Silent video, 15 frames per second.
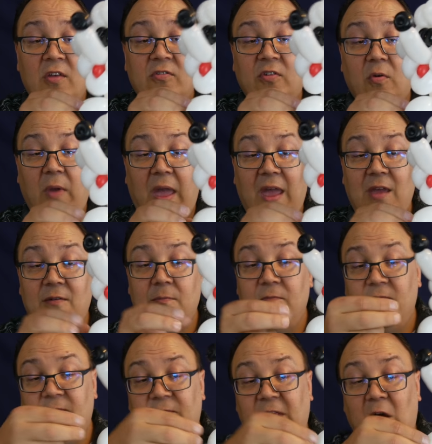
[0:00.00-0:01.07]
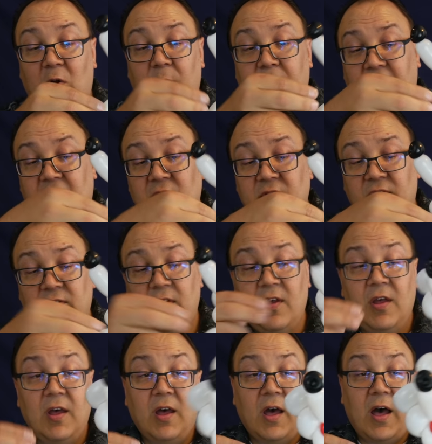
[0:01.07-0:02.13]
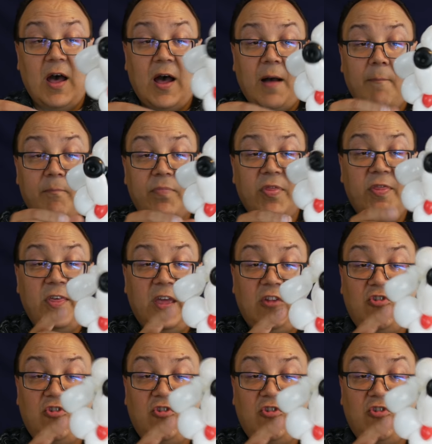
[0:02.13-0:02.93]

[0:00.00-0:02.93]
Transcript: So 8 flower petals. Um, the